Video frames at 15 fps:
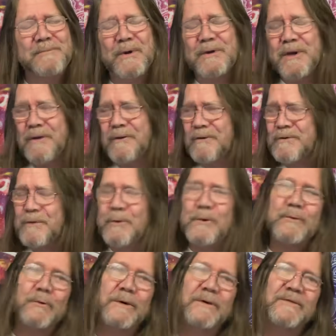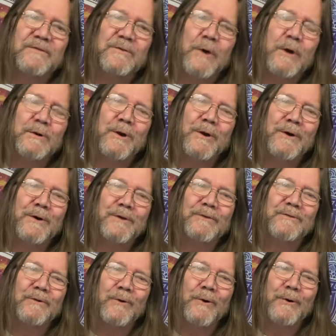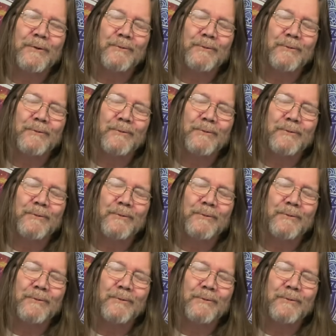but the other two or three Sundays are